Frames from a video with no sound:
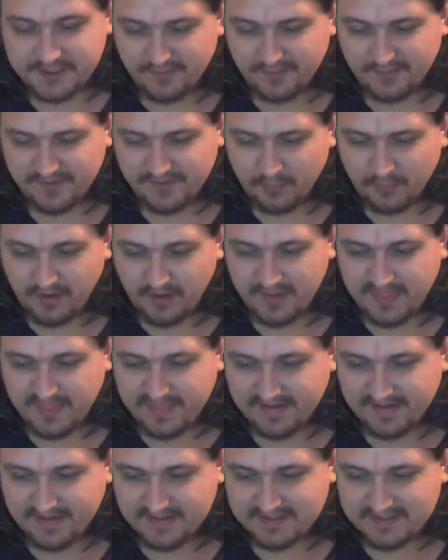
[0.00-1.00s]
with what
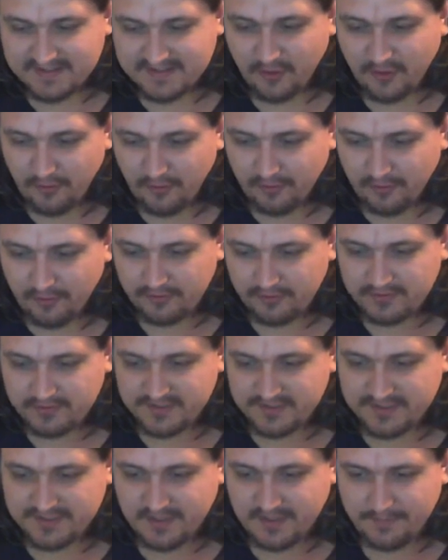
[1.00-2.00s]
things are called
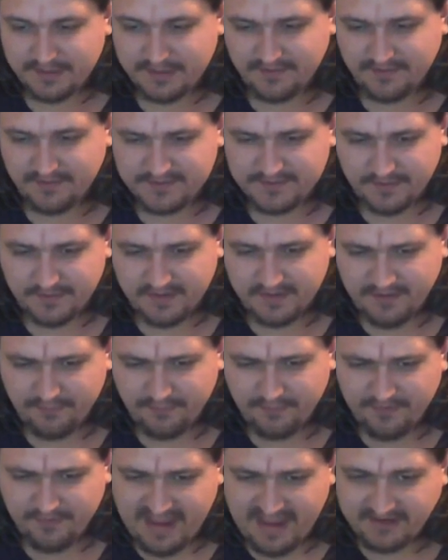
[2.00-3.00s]
just comes off as really
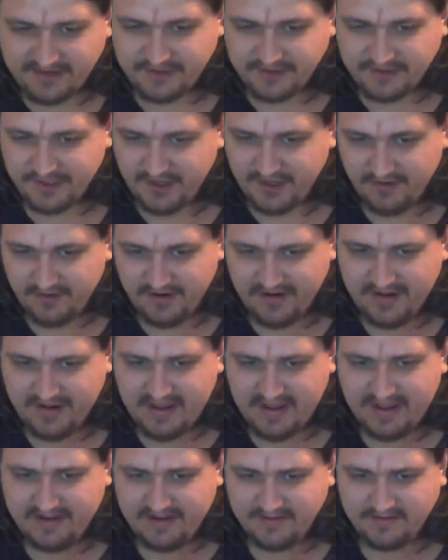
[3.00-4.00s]
reactionary
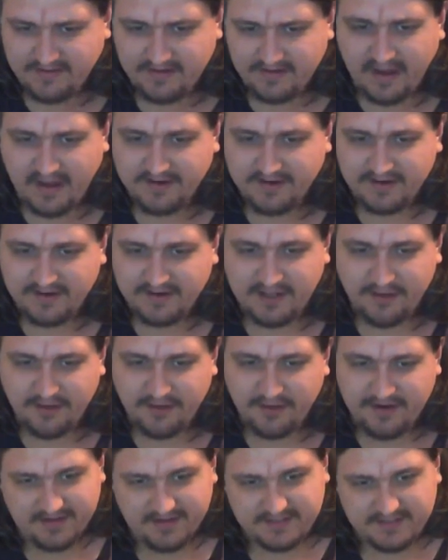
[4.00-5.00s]
and
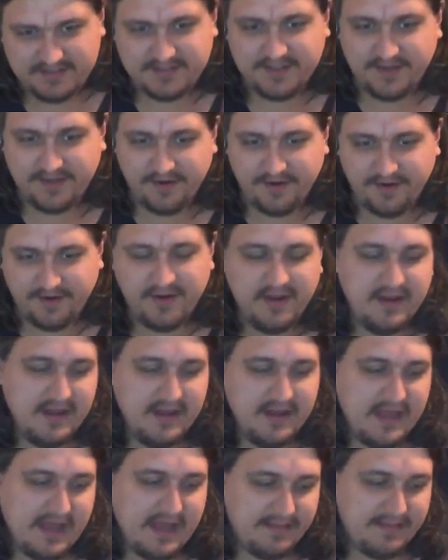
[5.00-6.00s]
uncurious, you know,
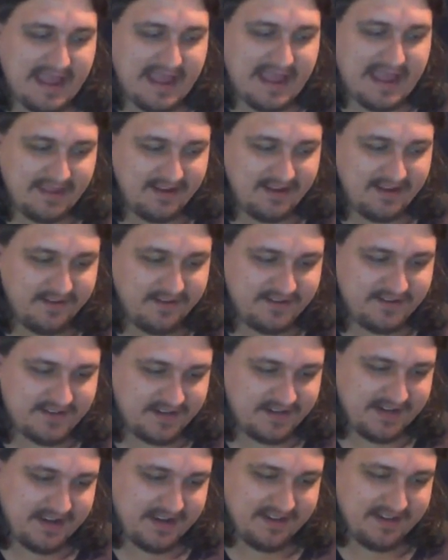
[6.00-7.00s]
lacking
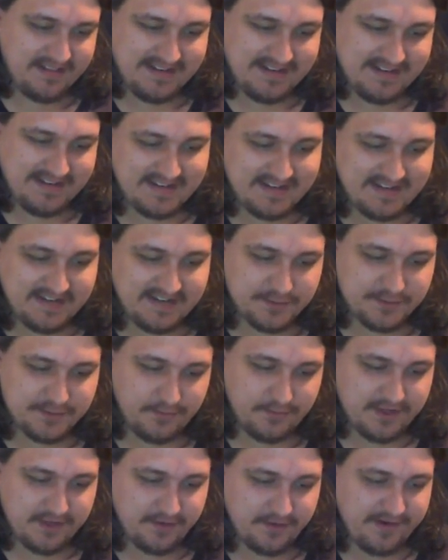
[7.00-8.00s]

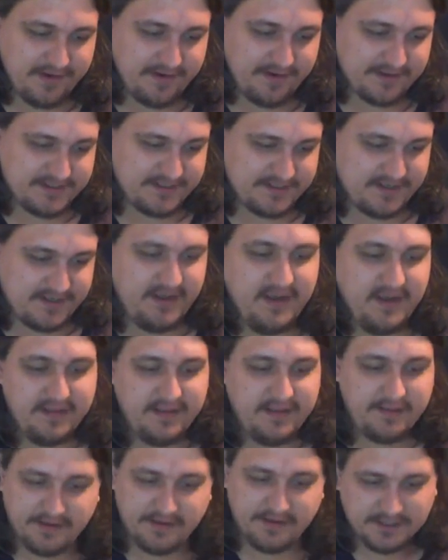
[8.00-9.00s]
intellectual curiosity.
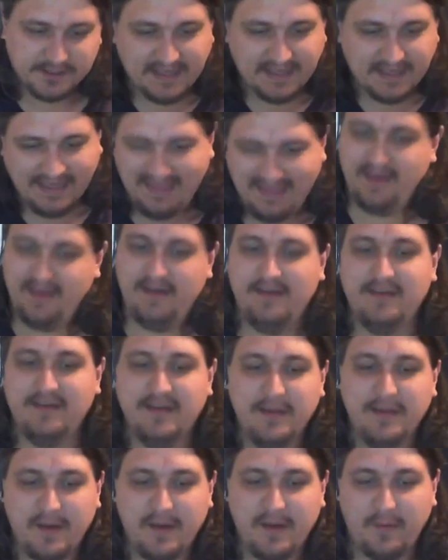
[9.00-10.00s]
They don't actually care
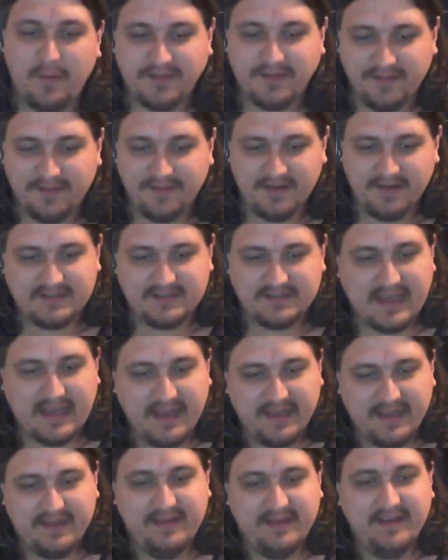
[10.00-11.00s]
about what the things
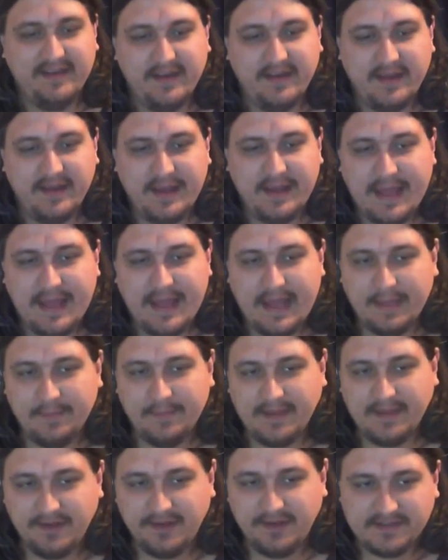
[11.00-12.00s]
are.
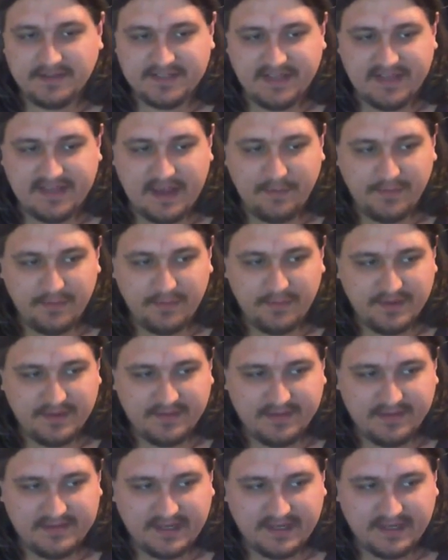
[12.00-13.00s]
And you can see that with
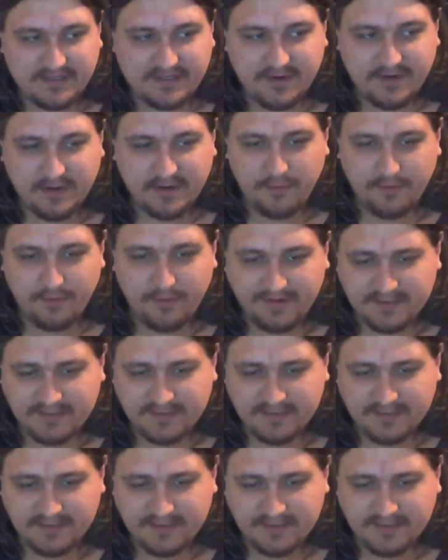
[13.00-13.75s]
things like trigger warnings. I'm